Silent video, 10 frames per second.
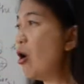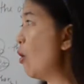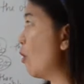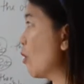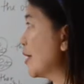
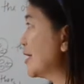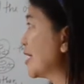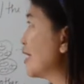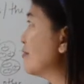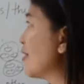Or it
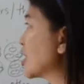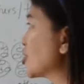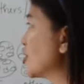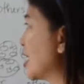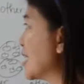can
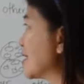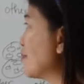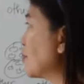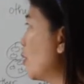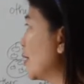function as a
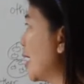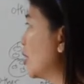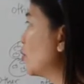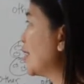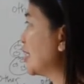
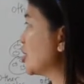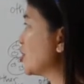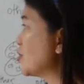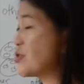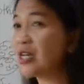pronoun when it is
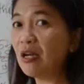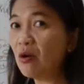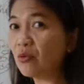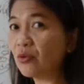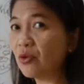used
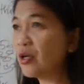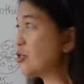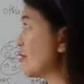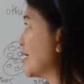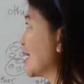alone.
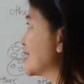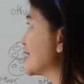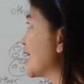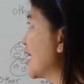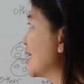So I can
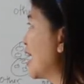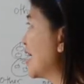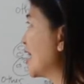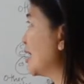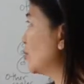say I
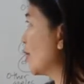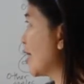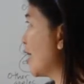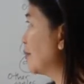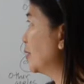ate 1
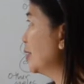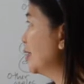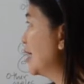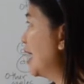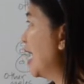apple,
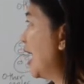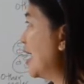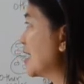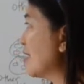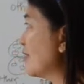
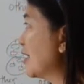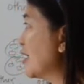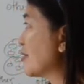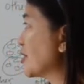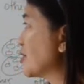I gave
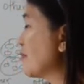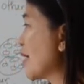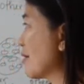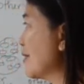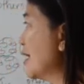another to
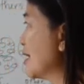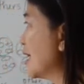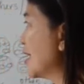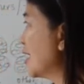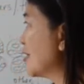Mary,
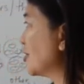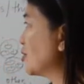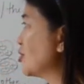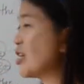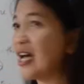another to
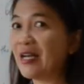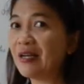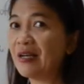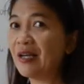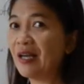Jan.
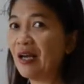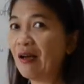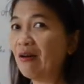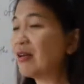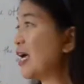
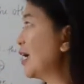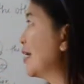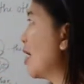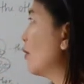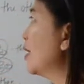Okay,
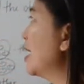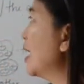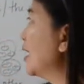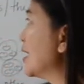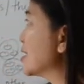now
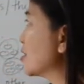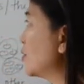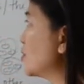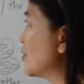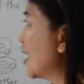let's
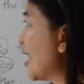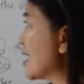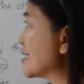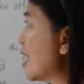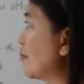go to the
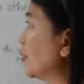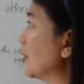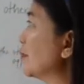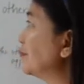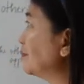last
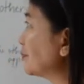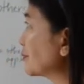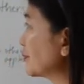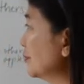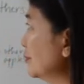apple.
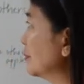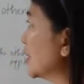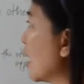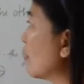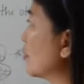
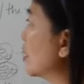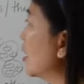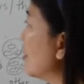Now,